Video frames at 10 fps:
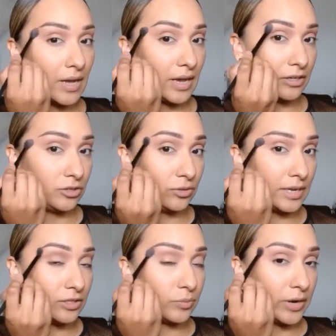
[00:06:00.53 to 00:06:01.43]
I do like
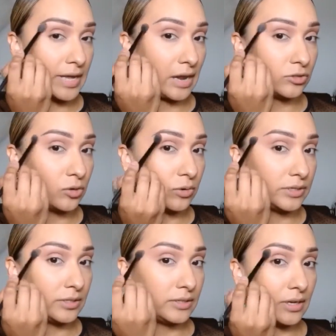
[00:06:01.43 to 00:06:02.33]
to bring it out
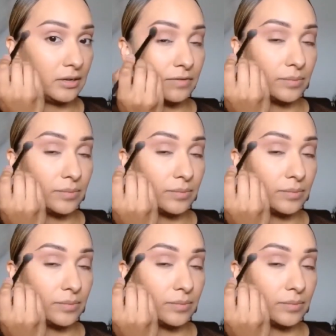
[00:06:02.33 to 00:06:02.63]
towards the tail of